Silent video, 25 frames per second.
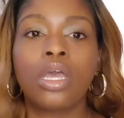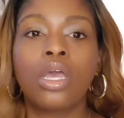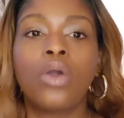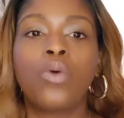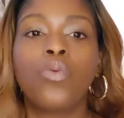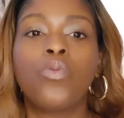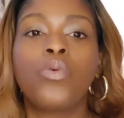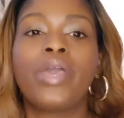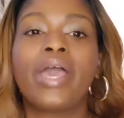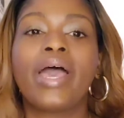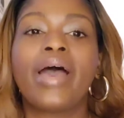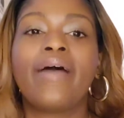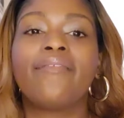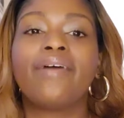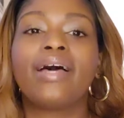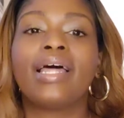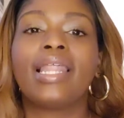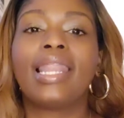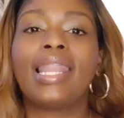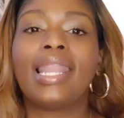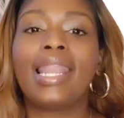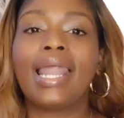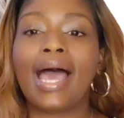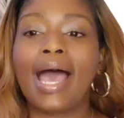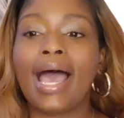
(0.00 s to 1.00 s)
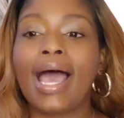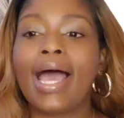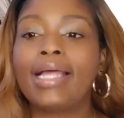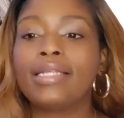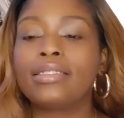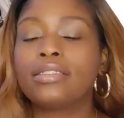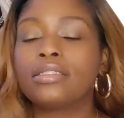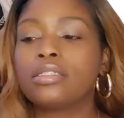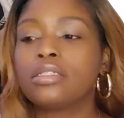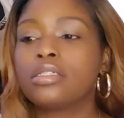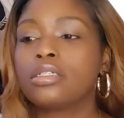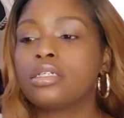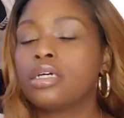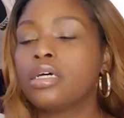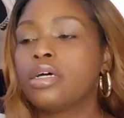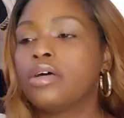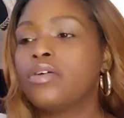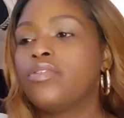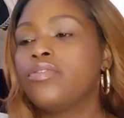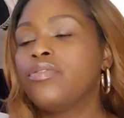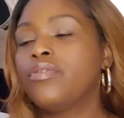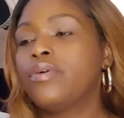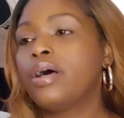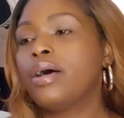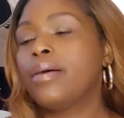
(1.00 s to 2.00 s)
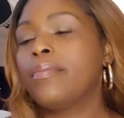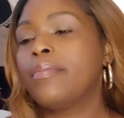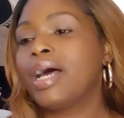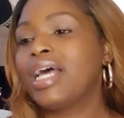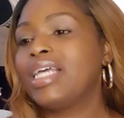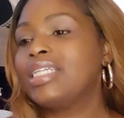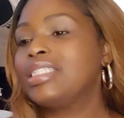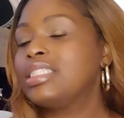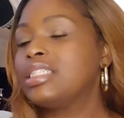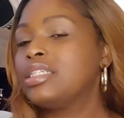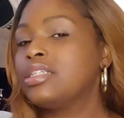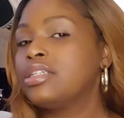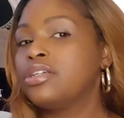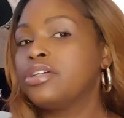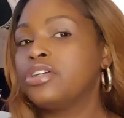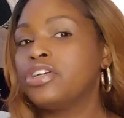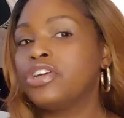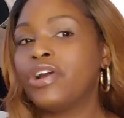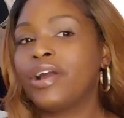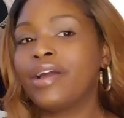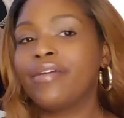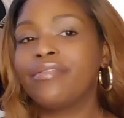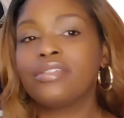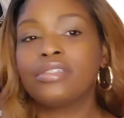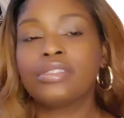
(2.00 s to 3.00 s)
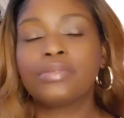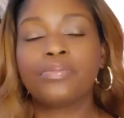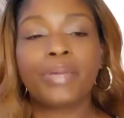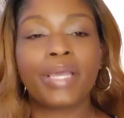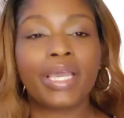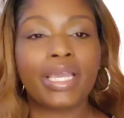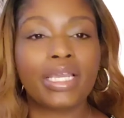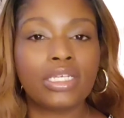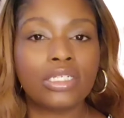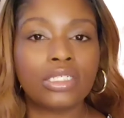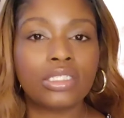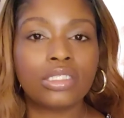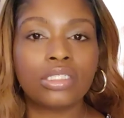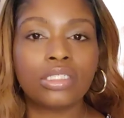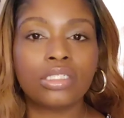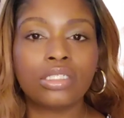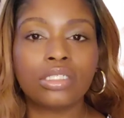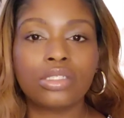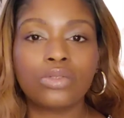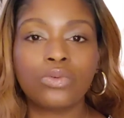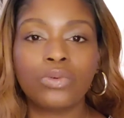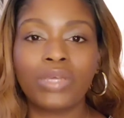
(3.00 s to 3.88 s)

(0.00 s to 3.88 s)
We have a lot of myasthenia gravis patients.